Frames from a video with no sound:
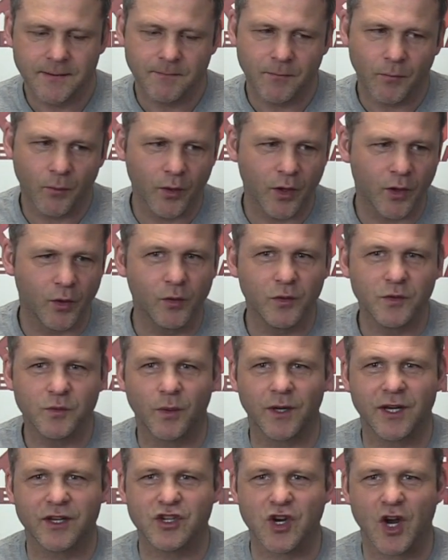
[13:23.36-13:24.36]
We always
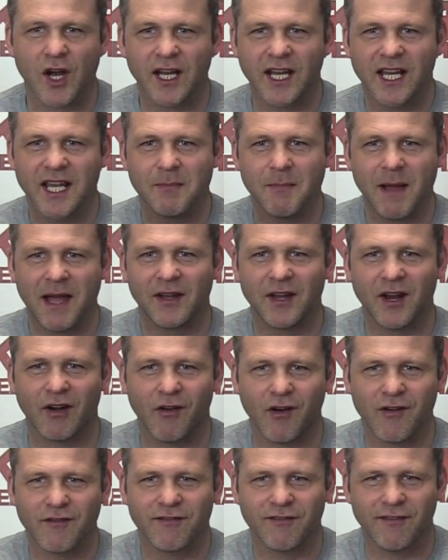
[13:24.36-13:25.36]
want to try and command our
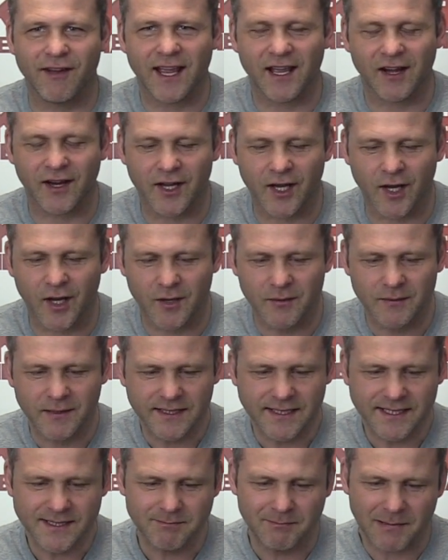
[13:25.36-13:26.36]
own fate, I know,
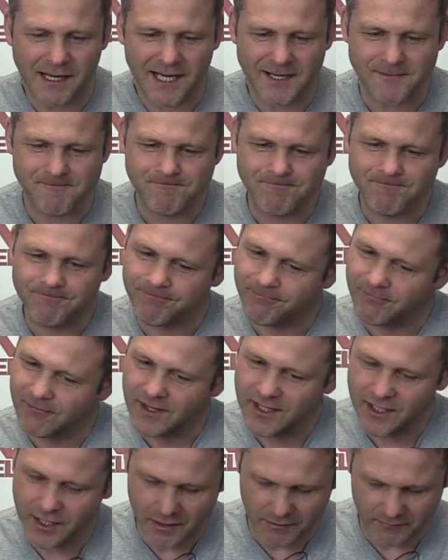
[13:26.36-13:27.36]
but
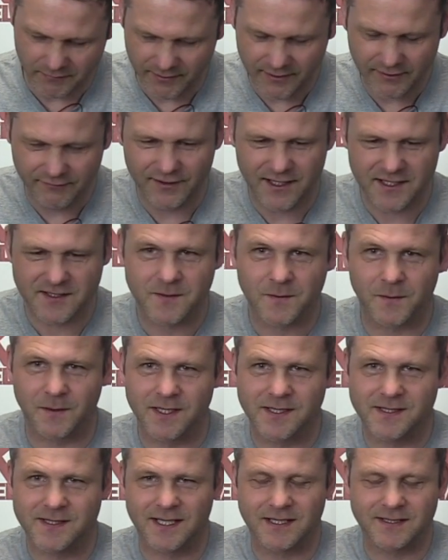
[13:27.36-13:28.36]
you know, if that squad
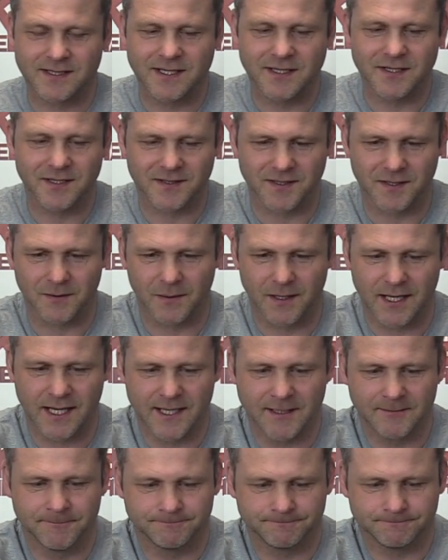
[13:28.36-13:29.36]
is 6 inches
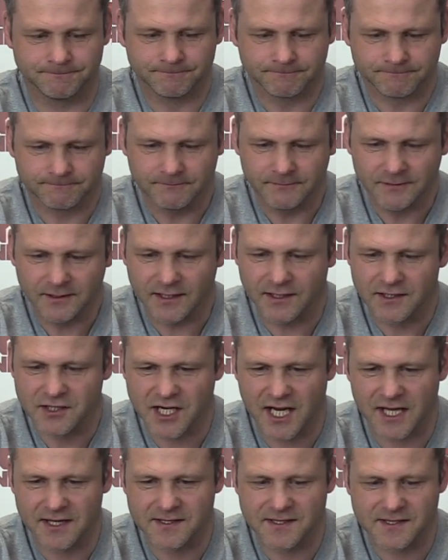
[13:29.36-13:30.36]
away,
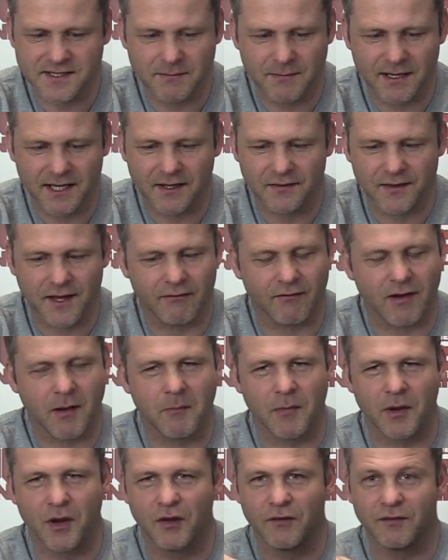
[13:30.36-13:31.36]
chances of making that run
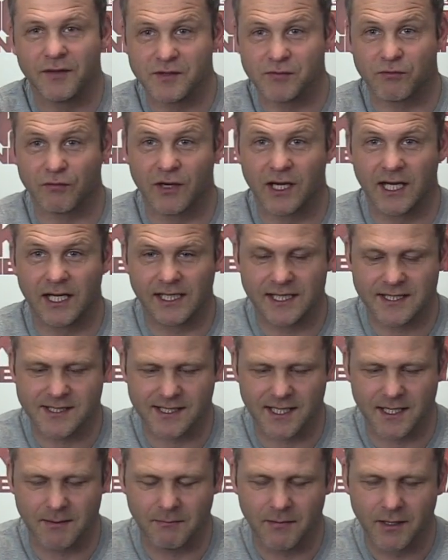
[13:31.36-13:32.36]
move is really
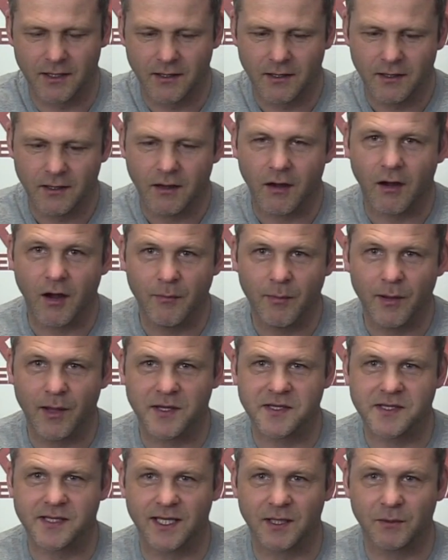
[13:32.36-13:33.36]
slim. I
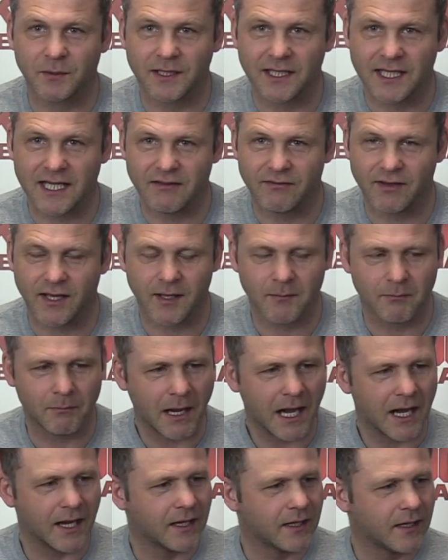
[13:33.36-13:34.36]
personally would leave it,
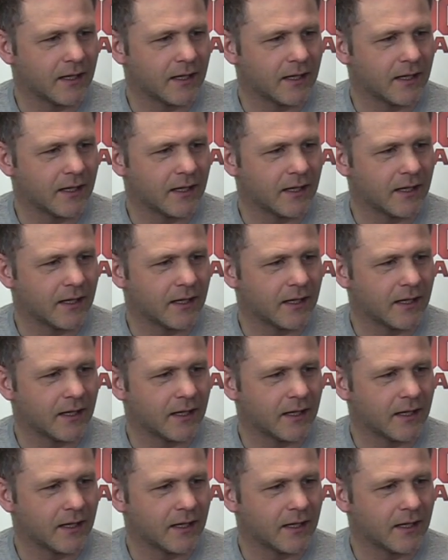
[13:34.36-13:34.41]
but